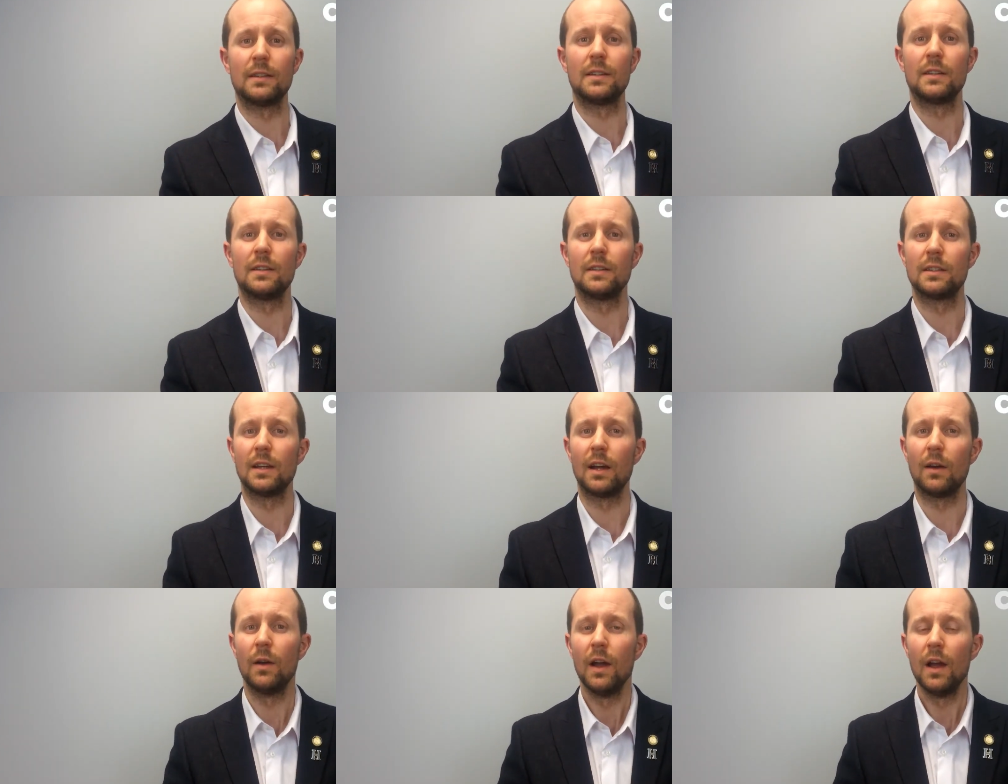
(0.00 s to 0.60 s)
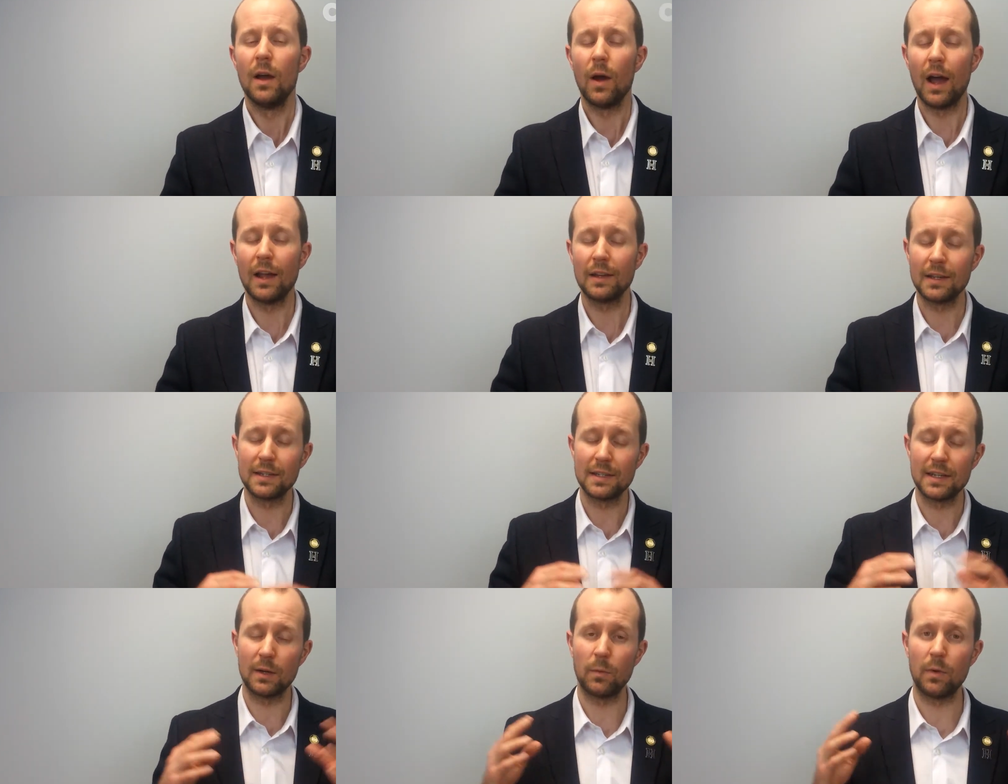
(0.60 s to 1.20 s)
So as I
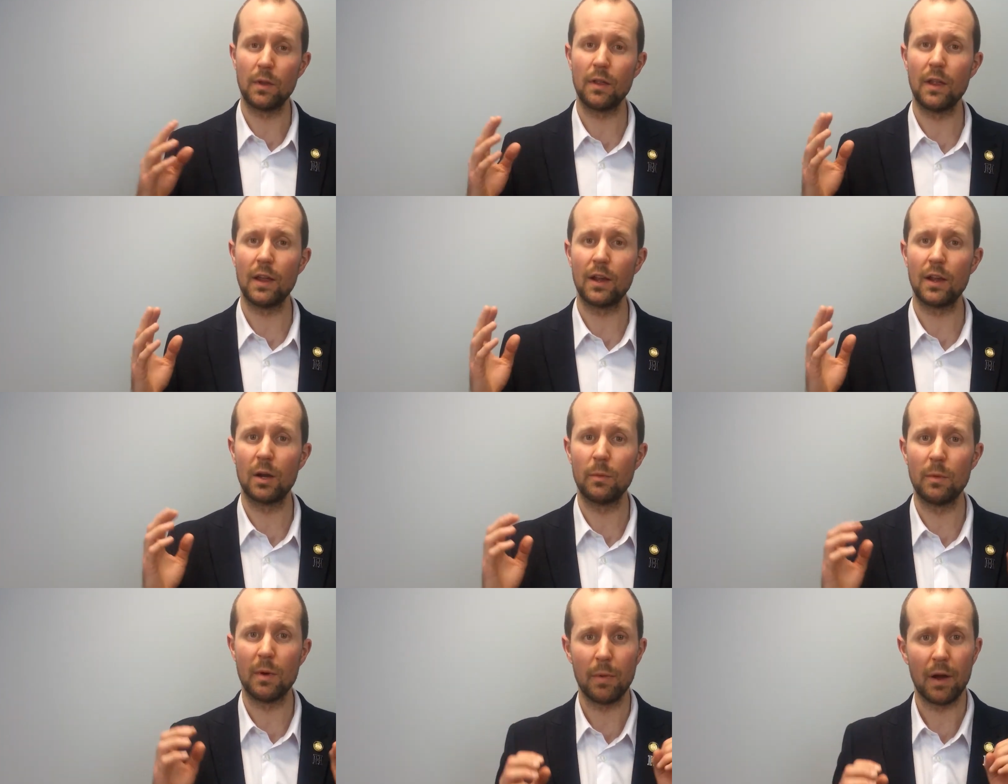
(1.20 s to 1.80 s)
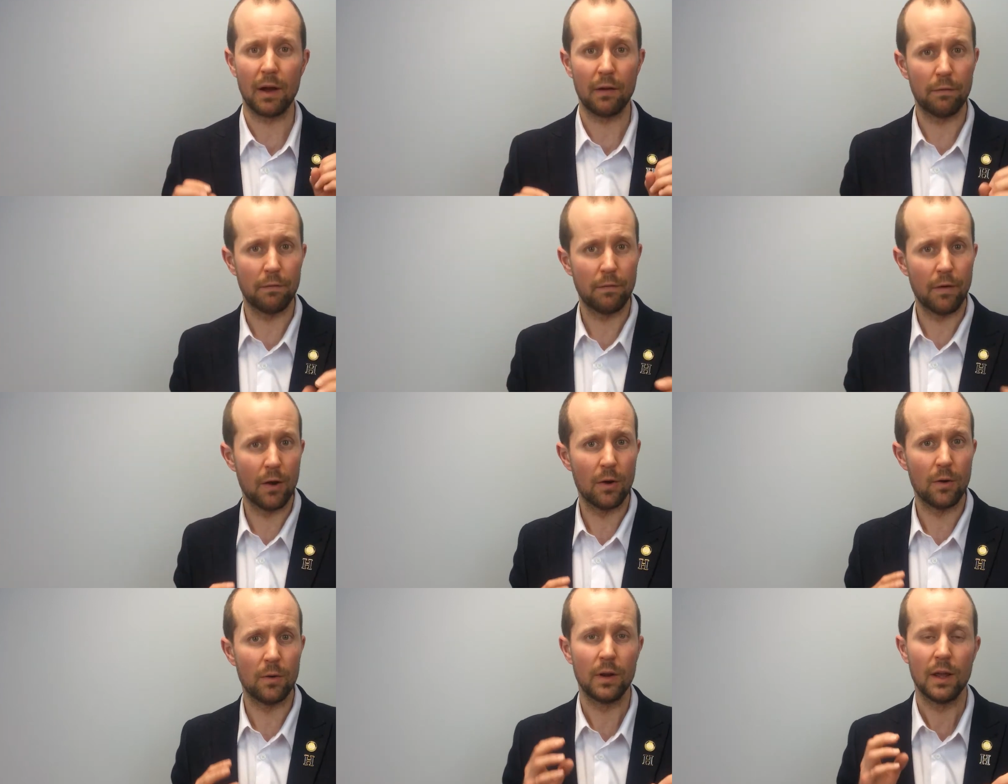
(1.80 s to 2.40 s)
said, whether they're coming by
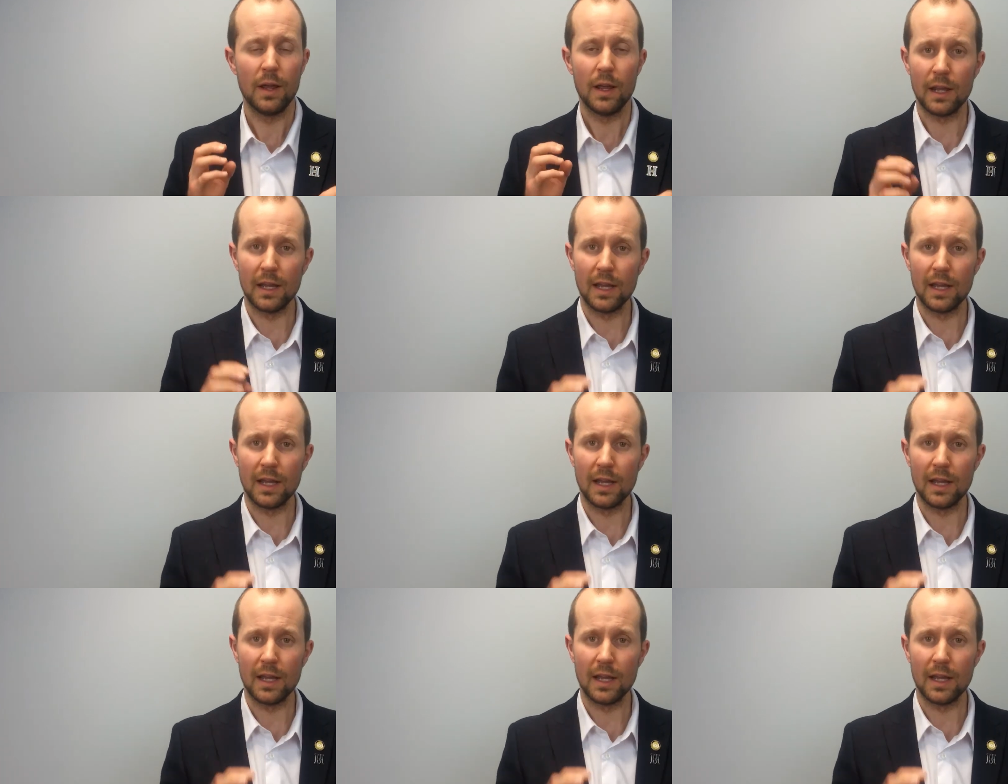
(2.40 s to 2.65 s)
phone,